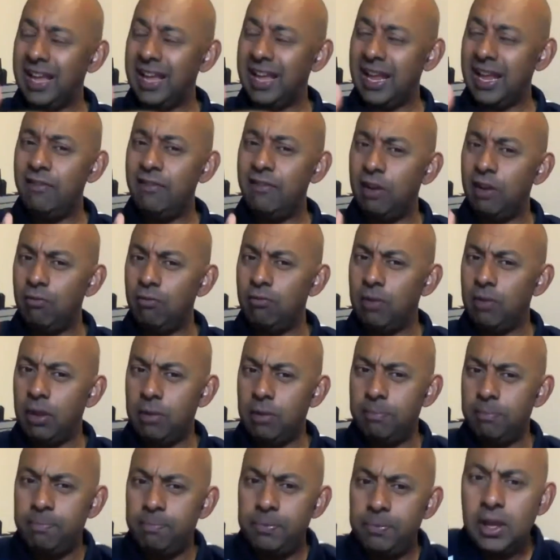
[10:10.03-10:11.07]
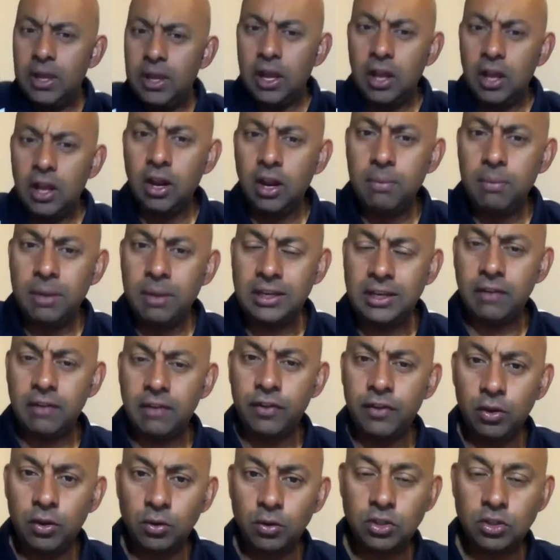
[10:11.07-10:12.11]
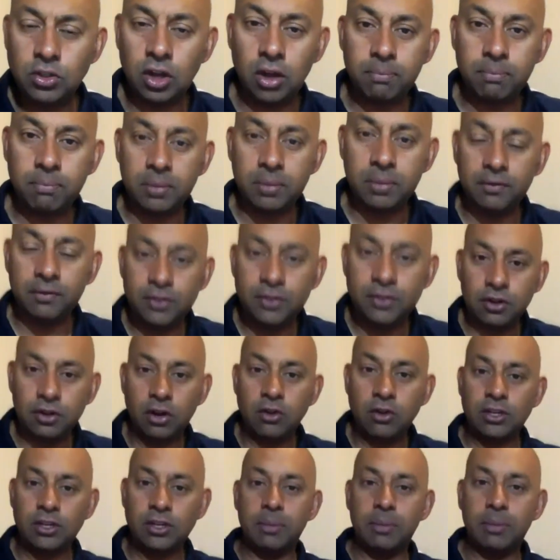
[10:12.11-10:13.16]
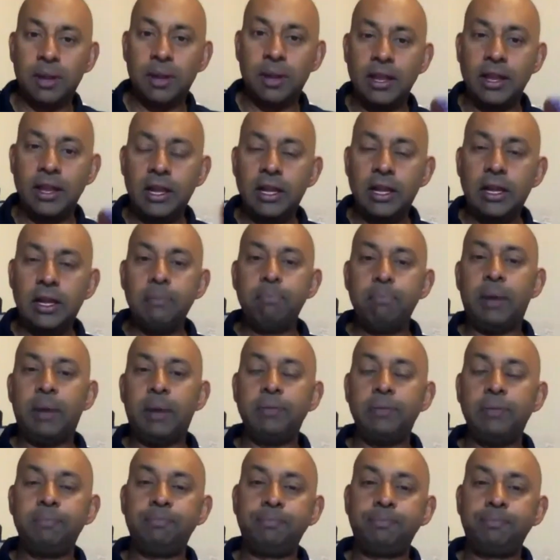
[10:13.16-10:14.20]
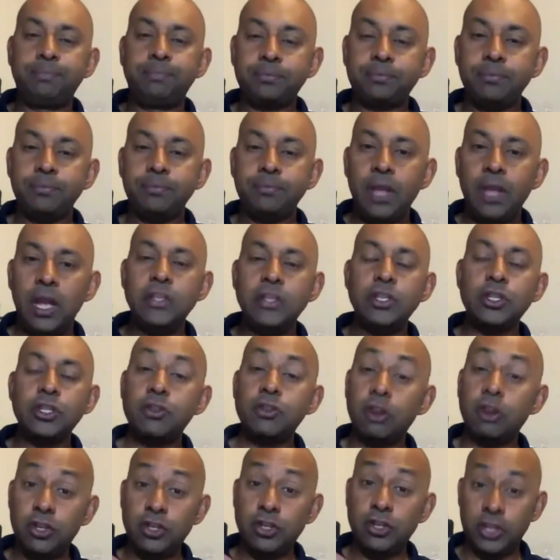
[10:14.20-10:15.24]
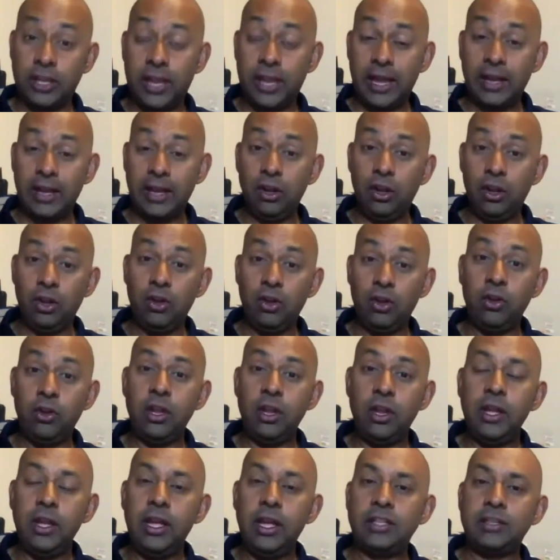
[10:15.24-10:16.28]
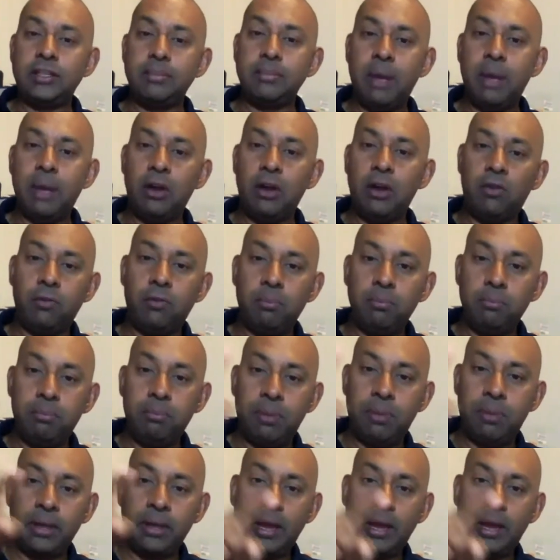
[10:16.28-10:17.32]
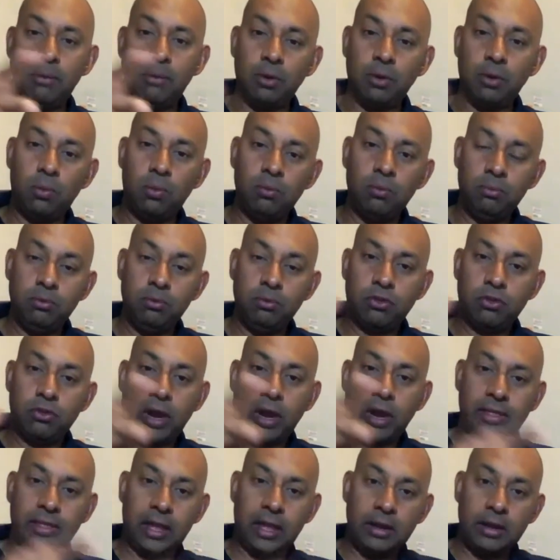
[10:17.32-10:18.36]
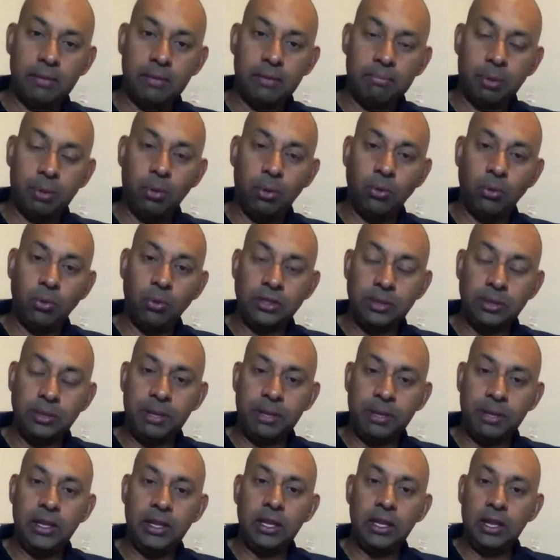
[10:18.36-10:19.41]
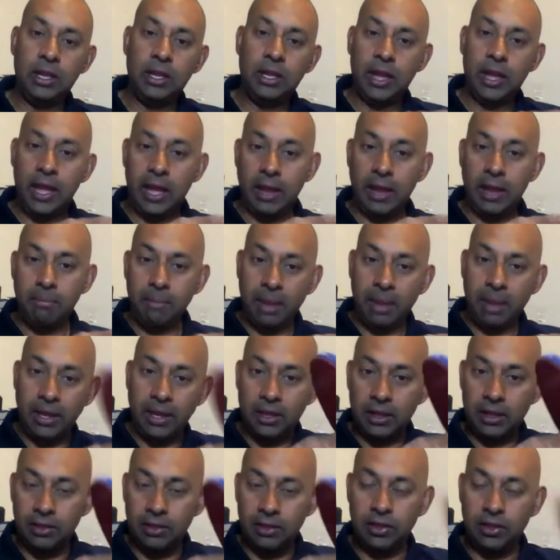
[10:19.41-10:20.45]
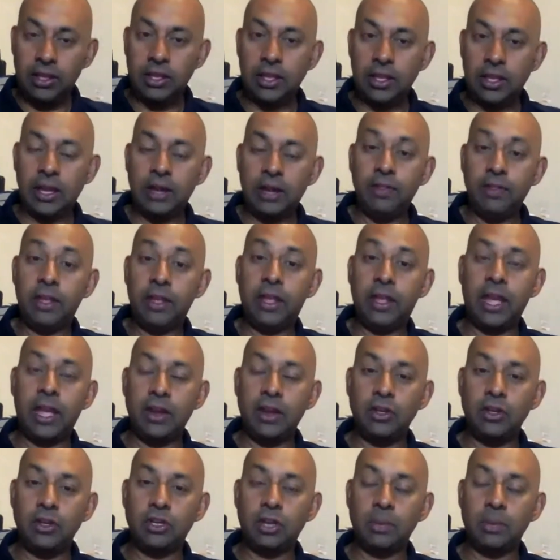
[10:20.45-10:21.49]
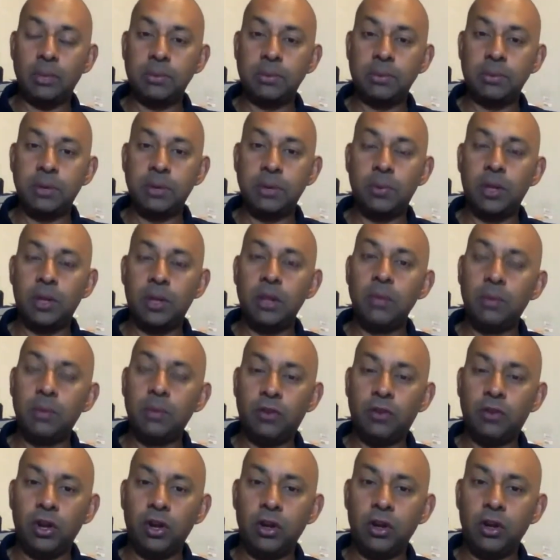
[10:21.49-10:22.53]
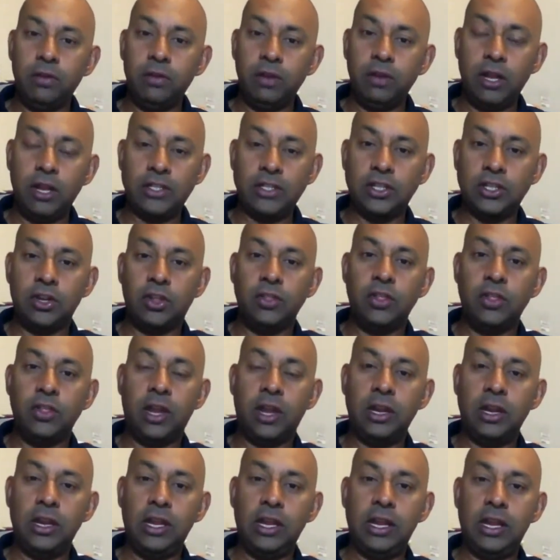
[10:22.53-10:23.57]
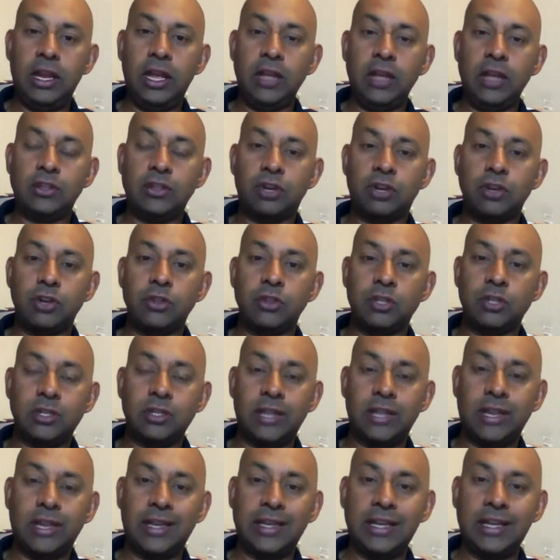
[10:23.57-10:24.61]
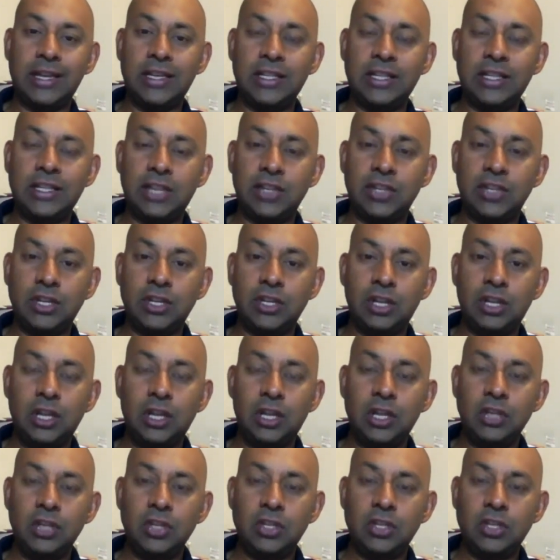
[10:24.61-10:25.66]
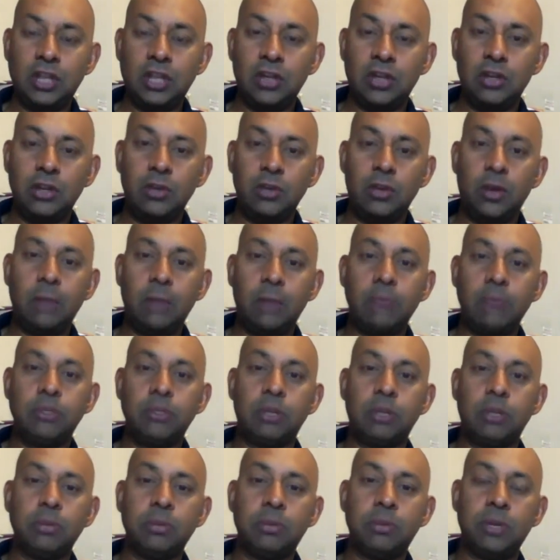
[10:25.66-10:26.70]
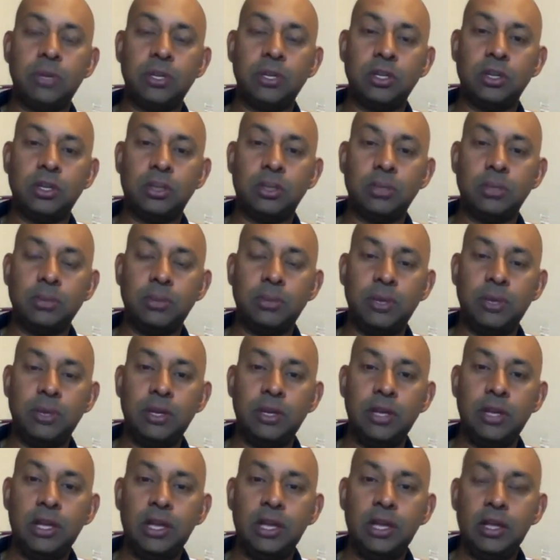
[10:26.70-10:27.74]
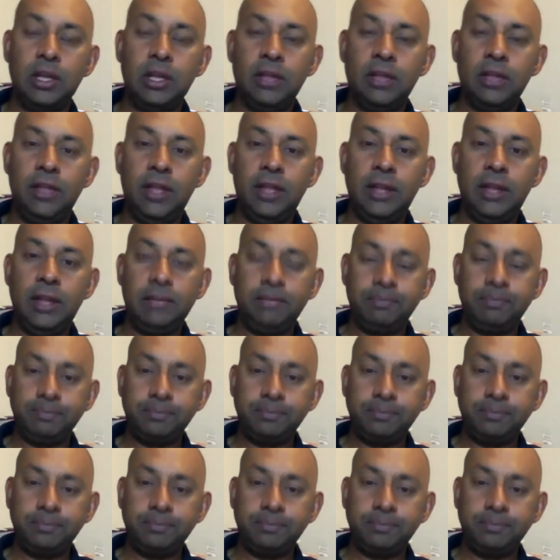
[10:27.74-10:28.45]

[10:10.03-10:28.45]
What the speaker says: Again, a little bit difficult type of stroke to play, but it's a stroke that you can learn. It's a matter of being able to track that ball dipping and make the counter topspin well. We've got a lesson on that in our strokes and techniques section. Just go to topspin to topspin there.